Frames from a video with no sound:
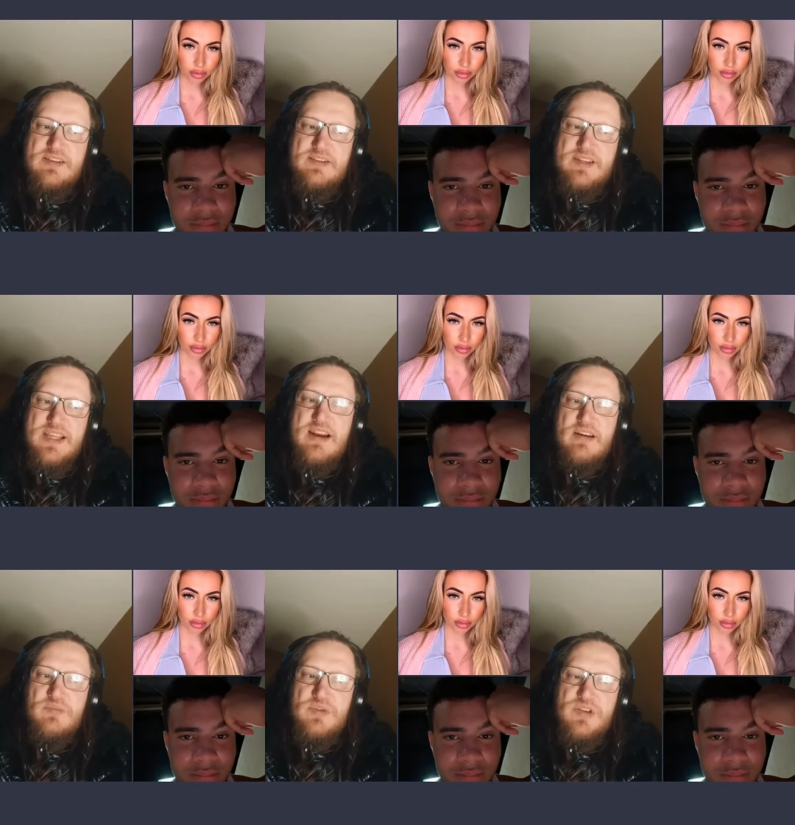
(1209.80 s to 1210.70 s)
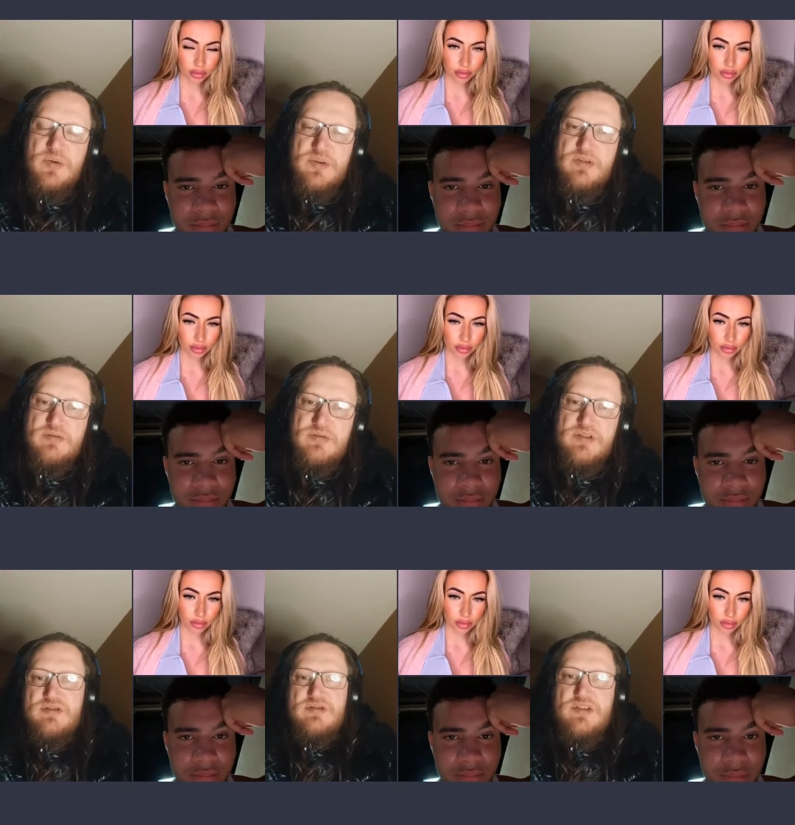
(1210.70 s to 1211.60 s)
Speaker 1: tell her what's going on
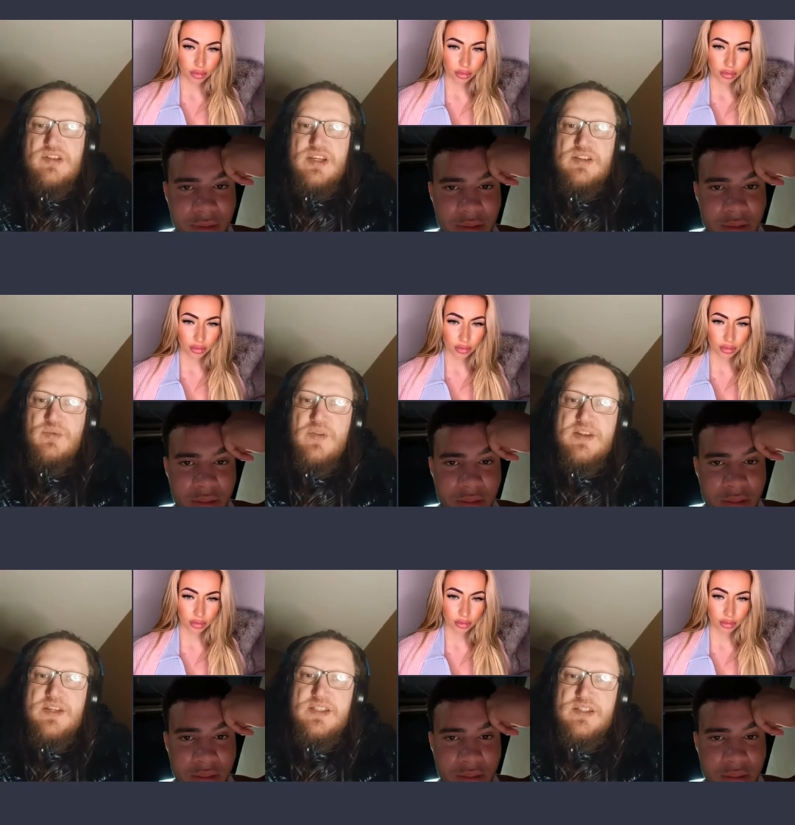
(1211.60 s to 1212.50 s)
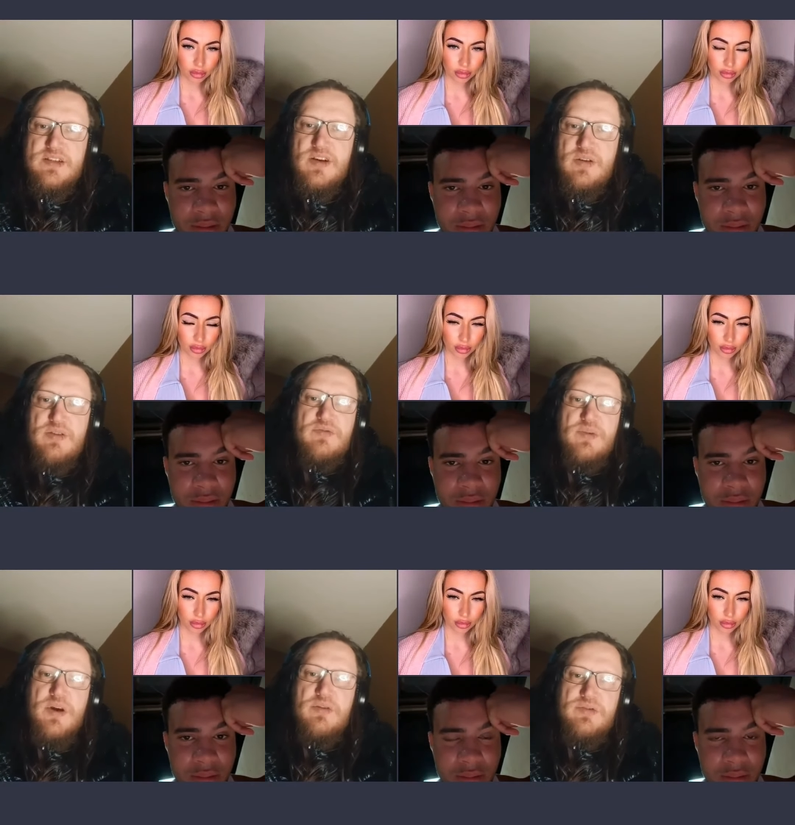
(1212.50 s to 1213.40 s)
because she's the one that needs to know the
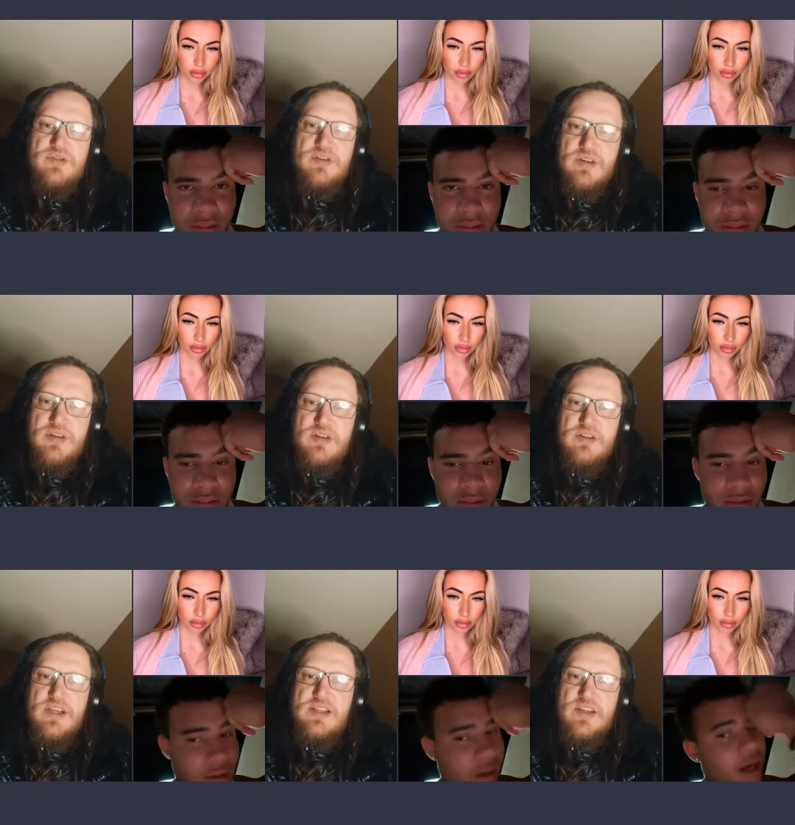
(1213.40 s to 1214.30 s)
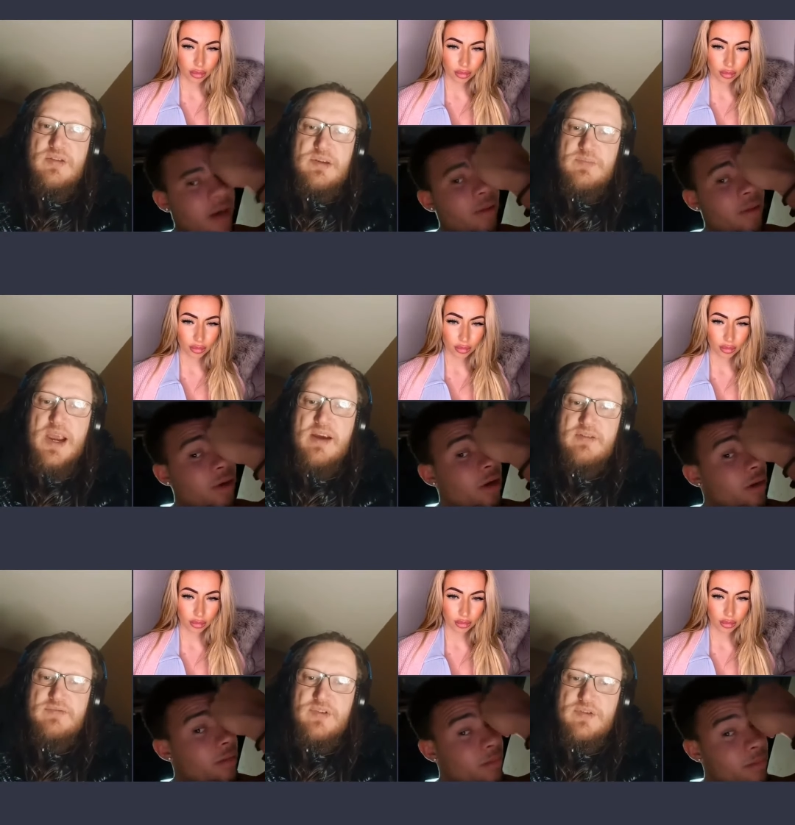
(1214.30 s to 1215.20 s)
most. That's the only well, parent look,
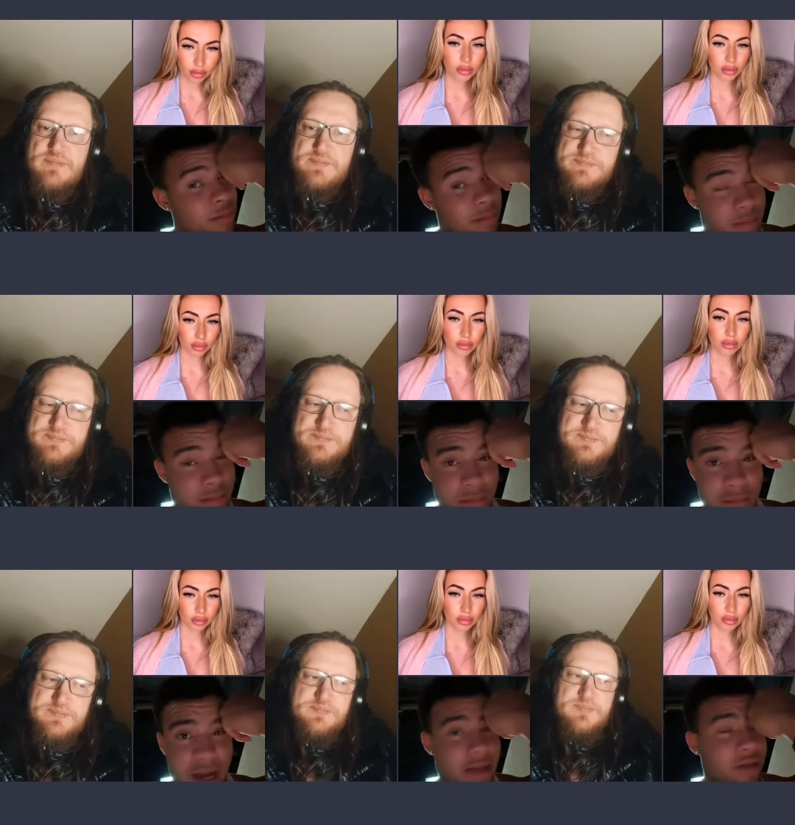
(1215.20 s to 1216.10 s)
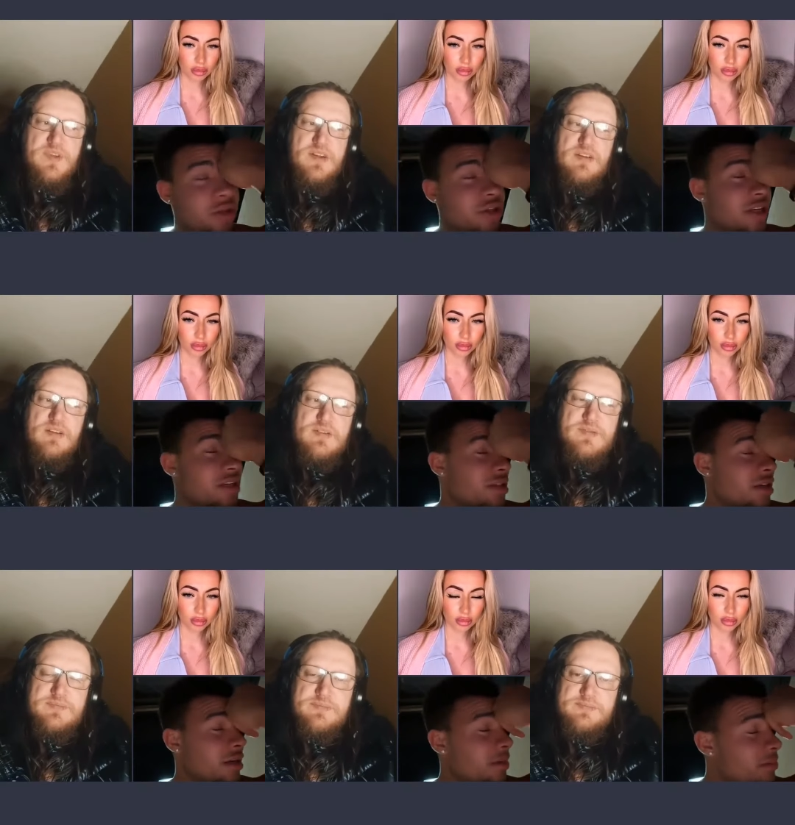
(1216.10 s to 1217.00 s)
I've got.
Speaker 2: Mate, you just need
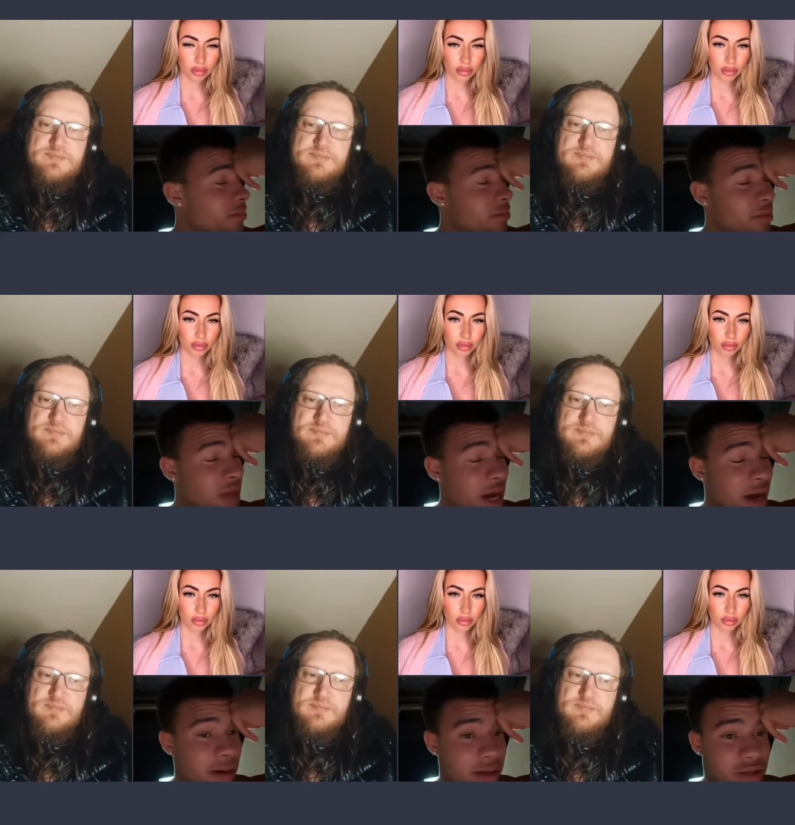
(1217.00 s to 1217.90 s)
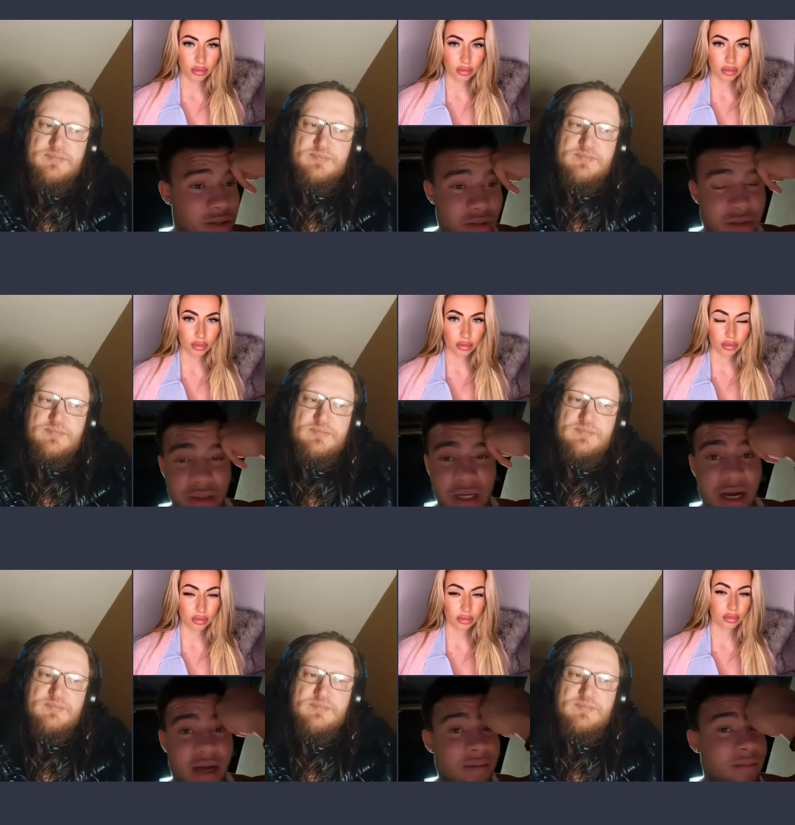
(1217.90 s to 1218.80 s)
to, like, as soon as you
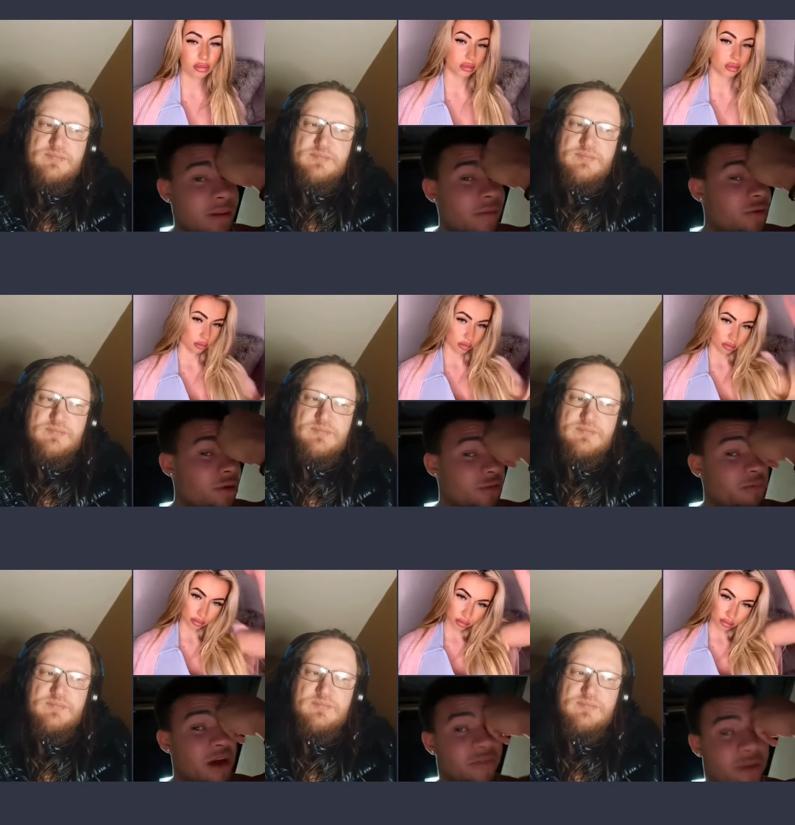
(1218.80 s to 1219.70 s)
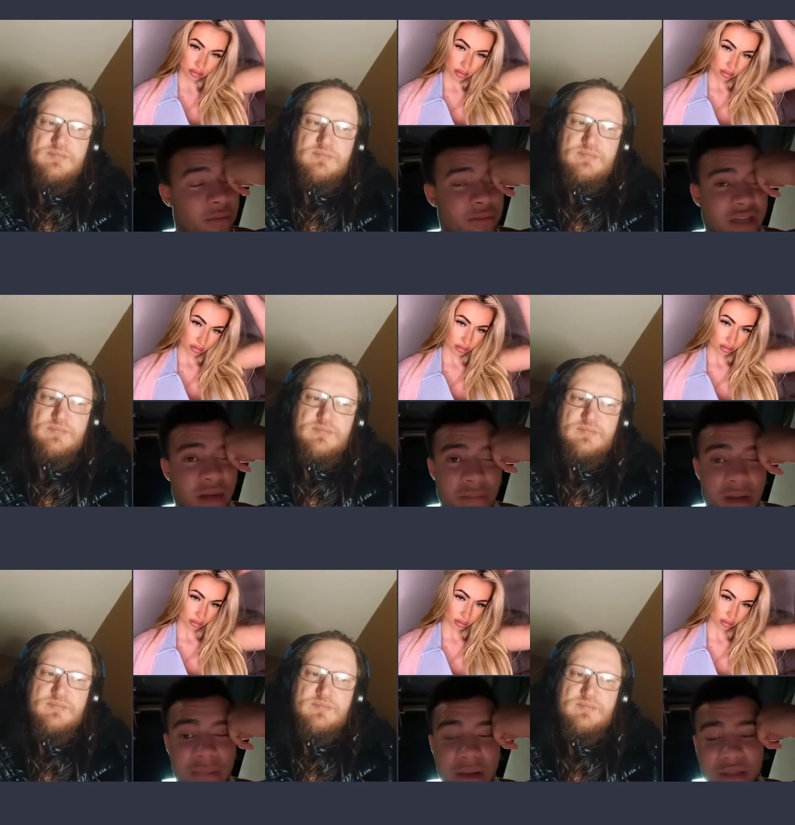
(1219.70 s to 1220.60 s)
can, if you've got a spare phone, send me
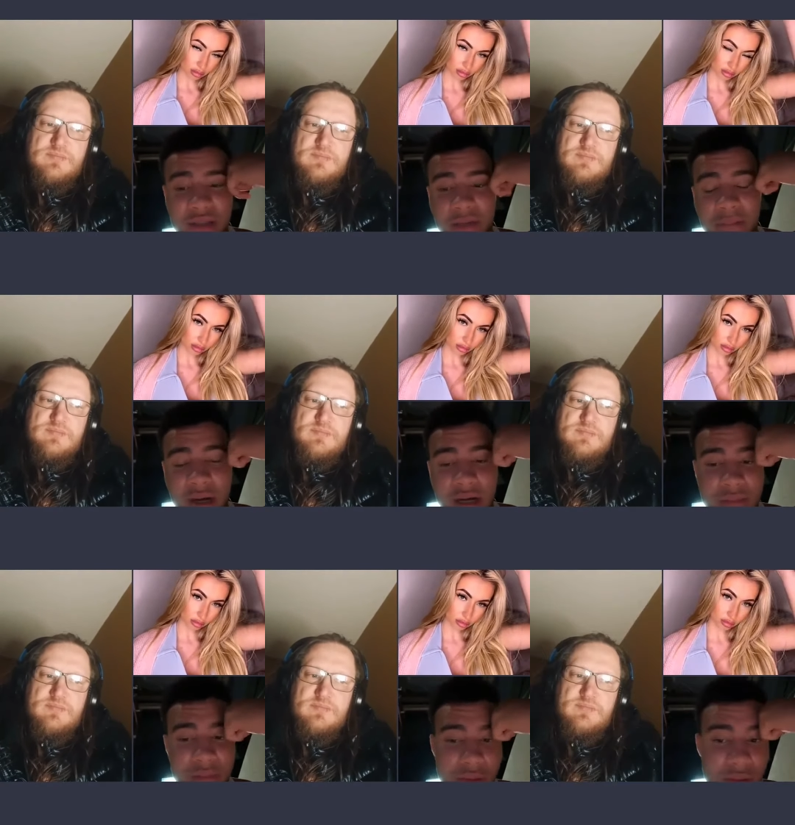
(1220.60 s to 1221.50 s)
a picture of your passport